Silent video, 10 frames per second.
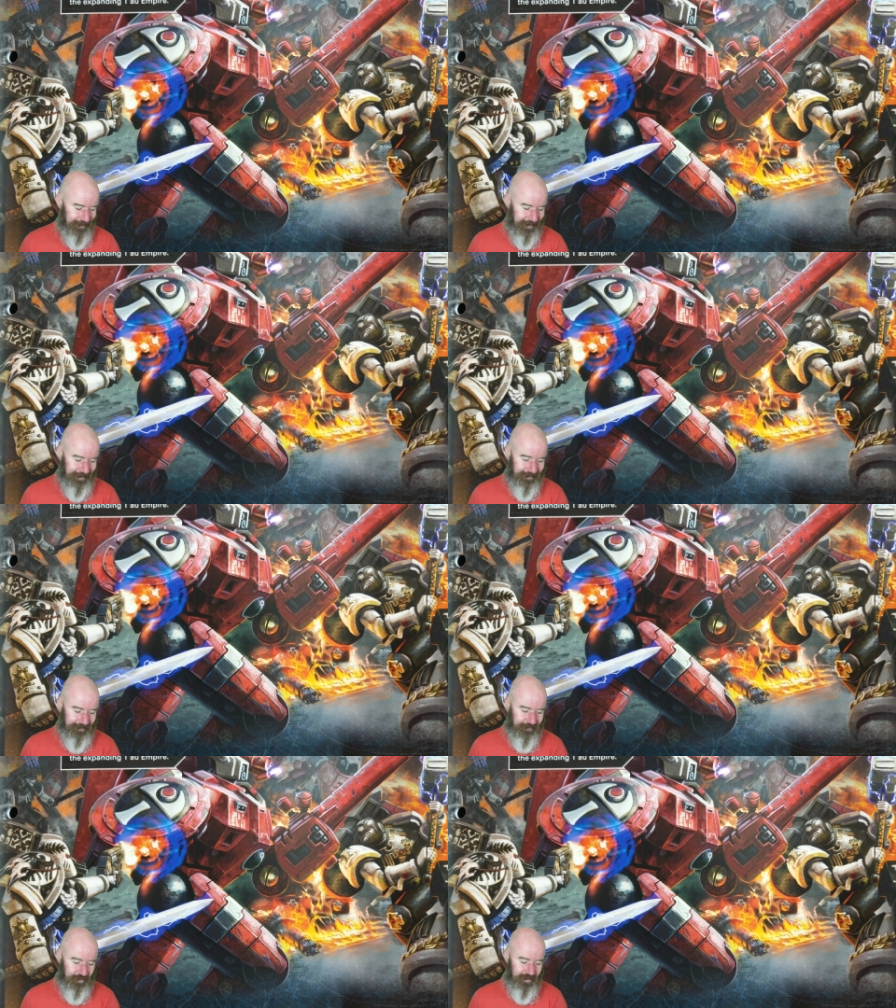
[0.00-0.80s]

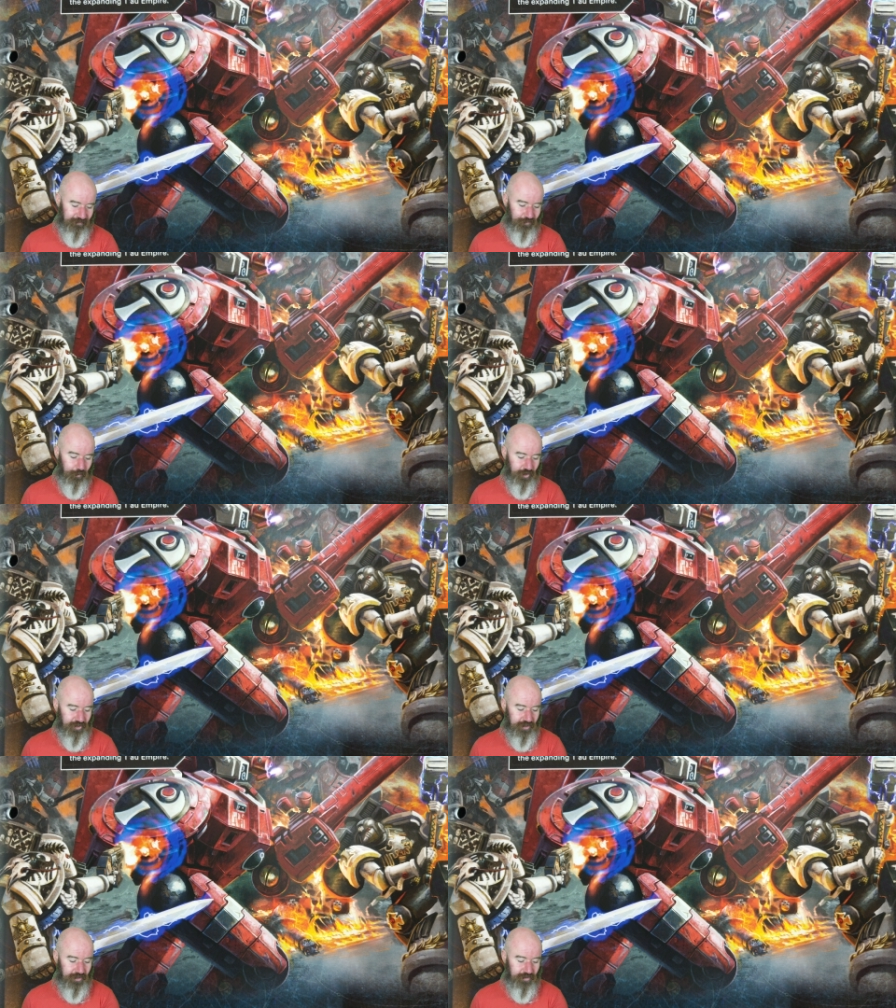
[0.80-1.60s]
If you
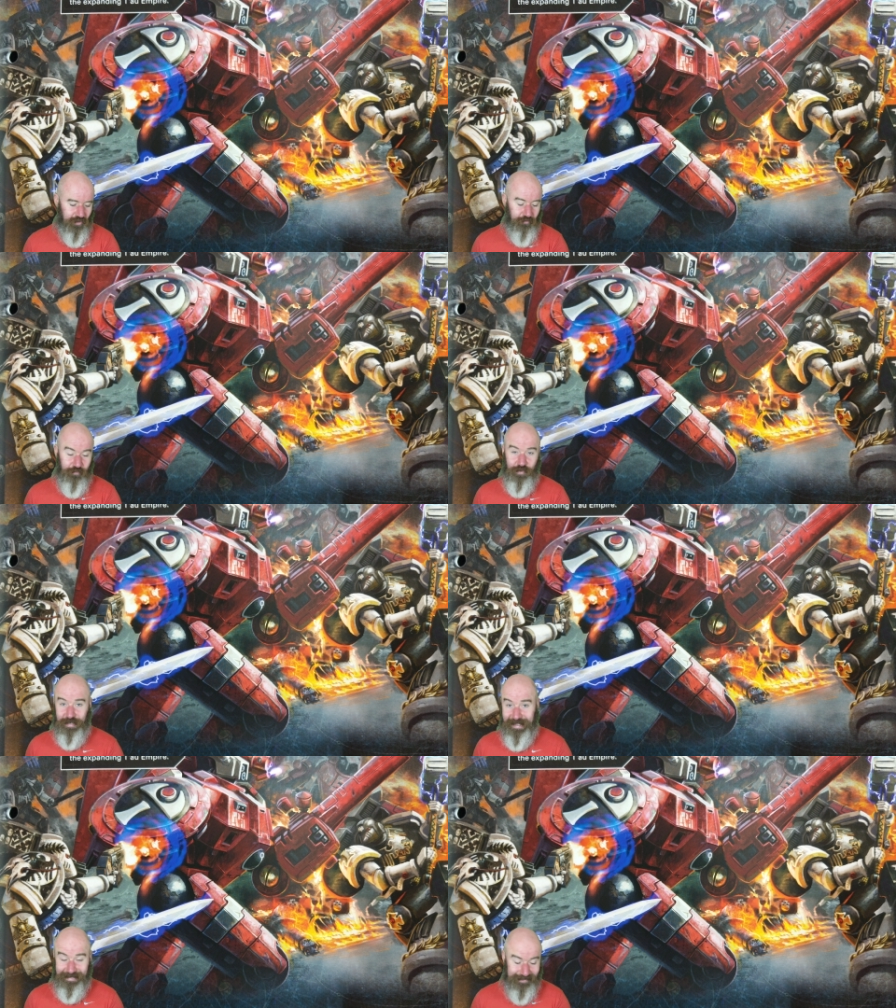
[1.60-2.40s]
want, you can go for
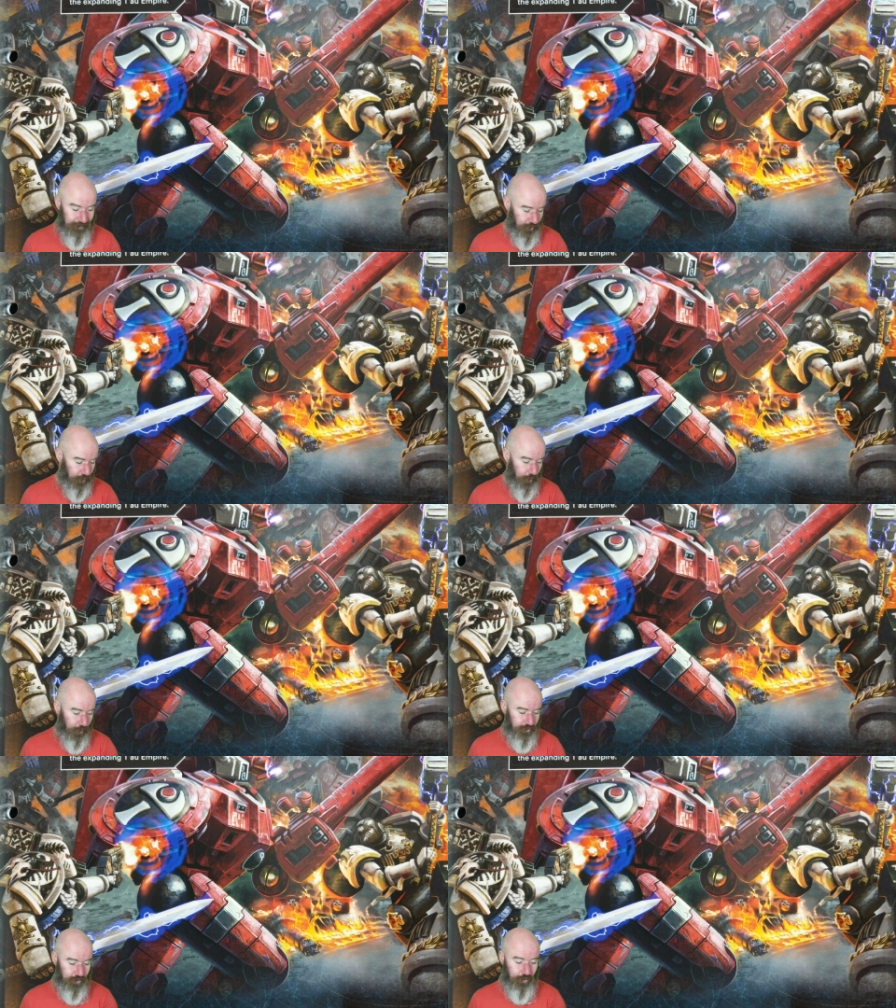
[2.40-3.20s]
lightning
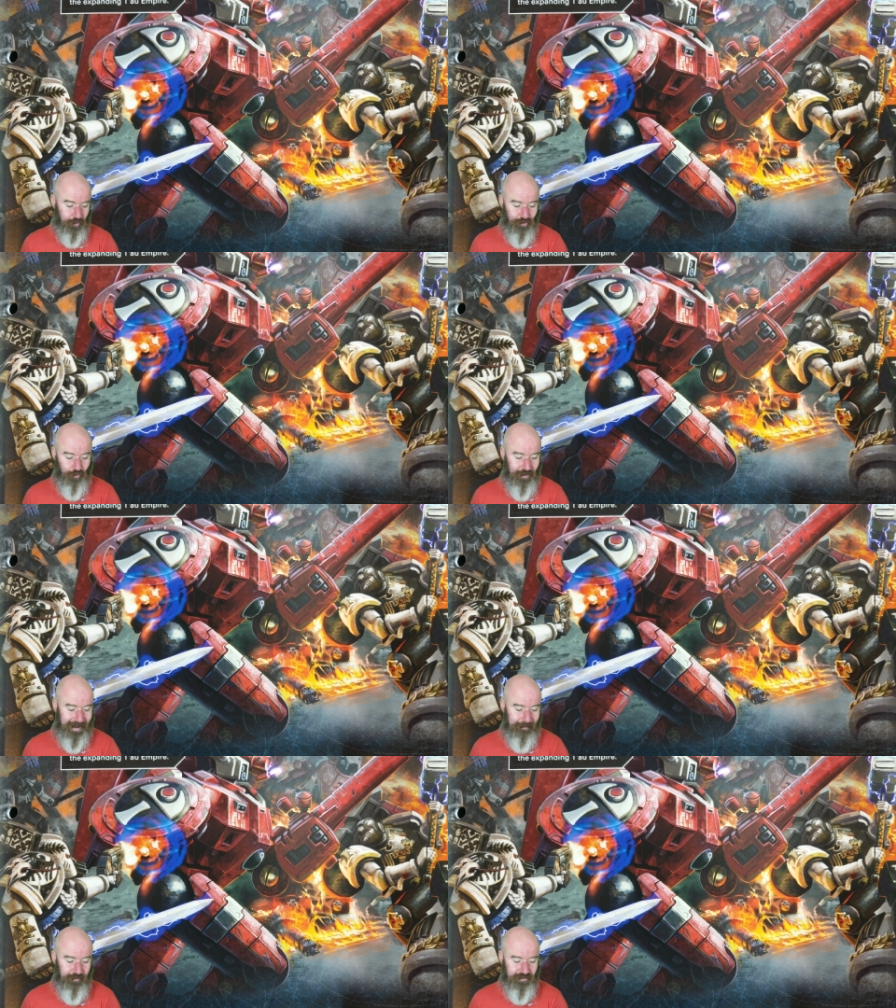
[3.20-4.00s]
claws or thunder
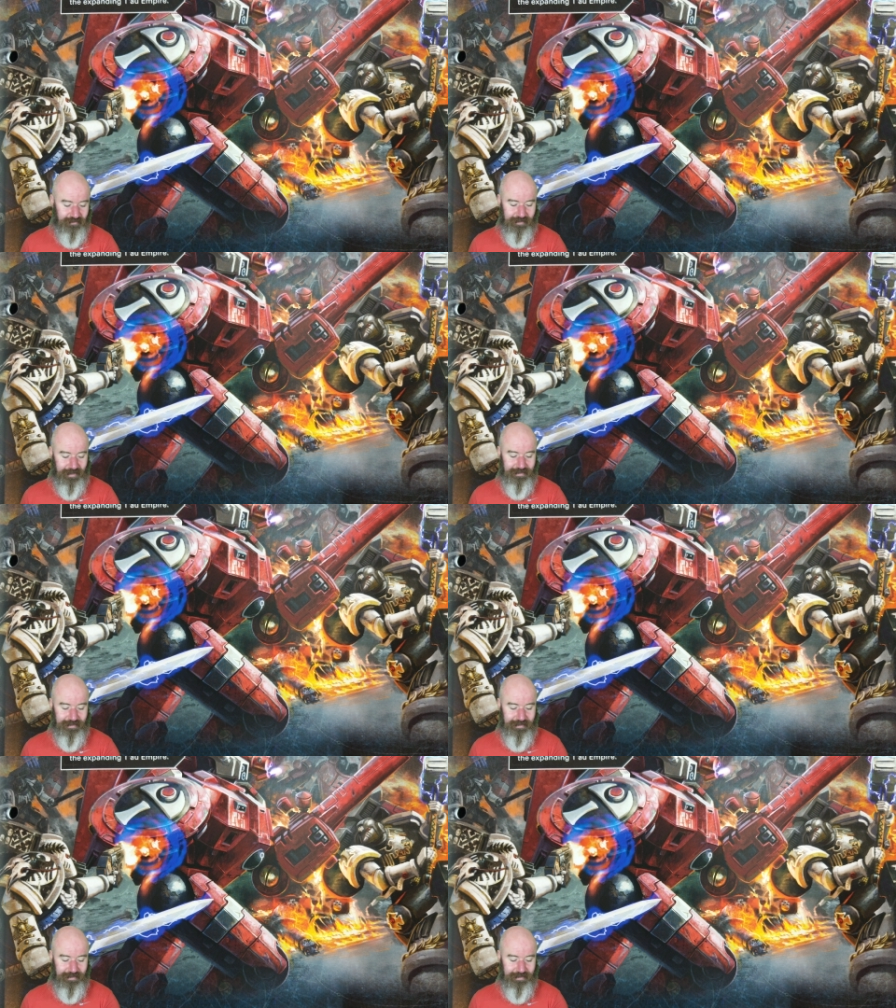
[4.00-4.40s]
hammers.